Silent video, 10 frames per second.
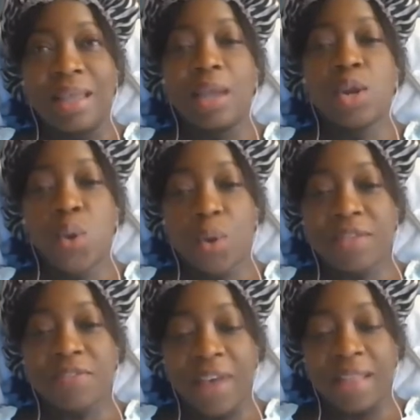ignore
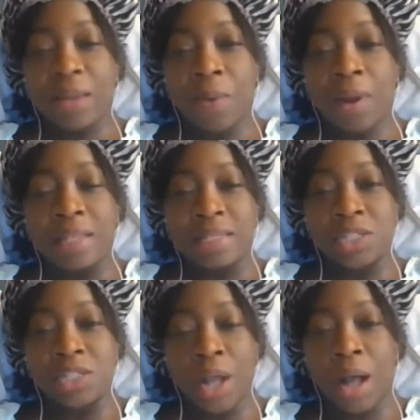the fact that Ron has a
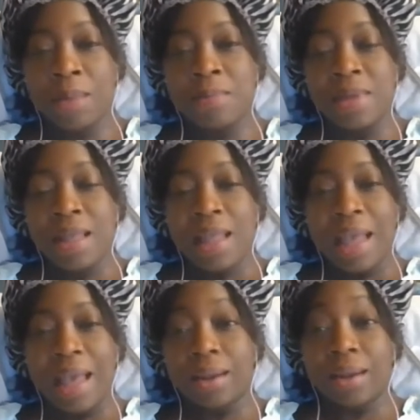job
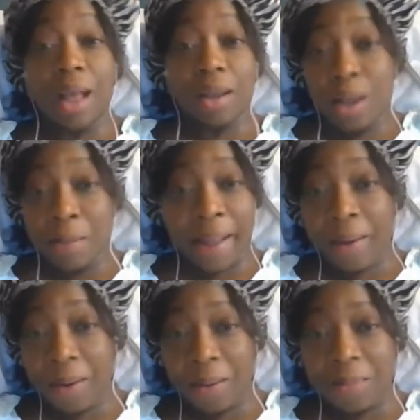and not come
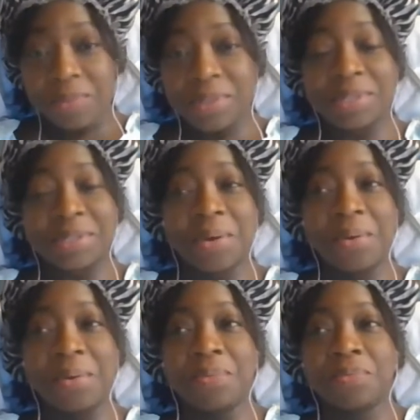back home.
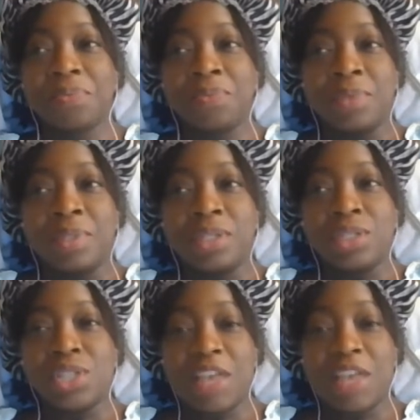So
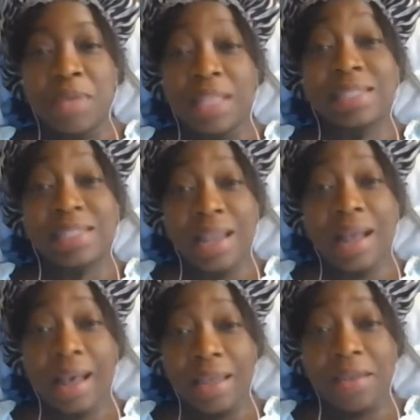she gave me the
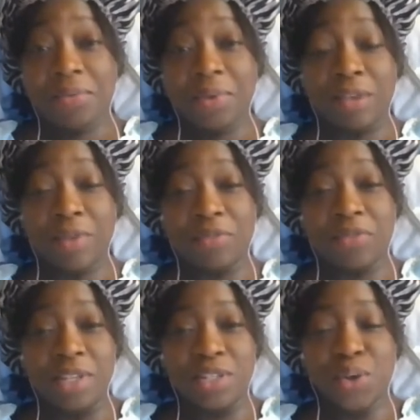stink eye, and
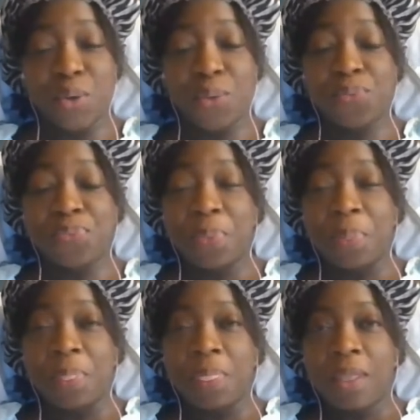rightfully so.
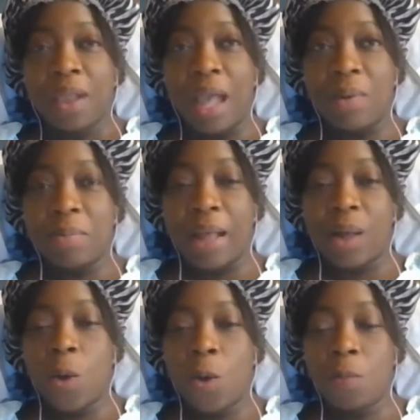I went
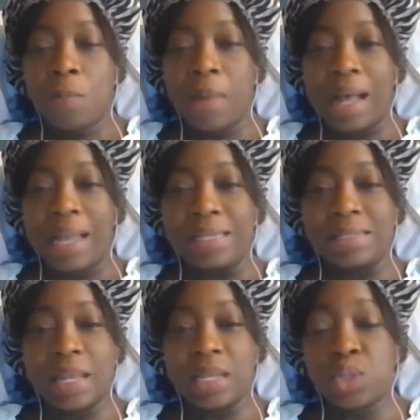back home. I
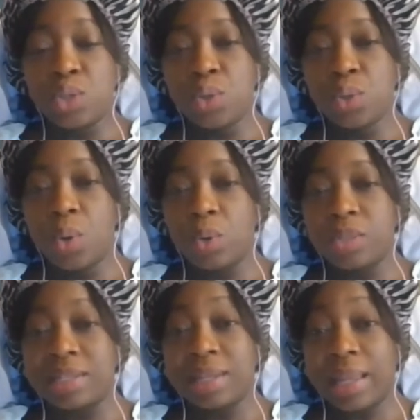decided to
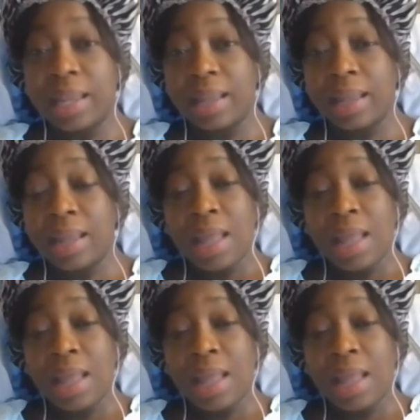go to the lake,